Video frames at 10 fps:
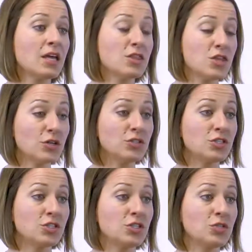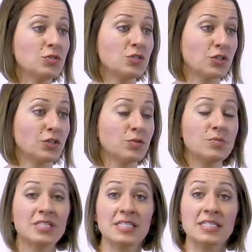Those two
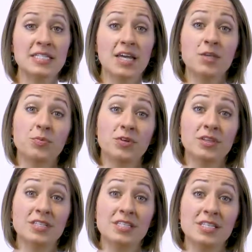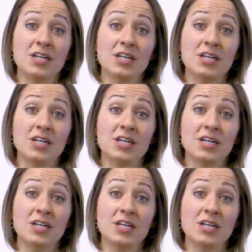terms inside the parenthesis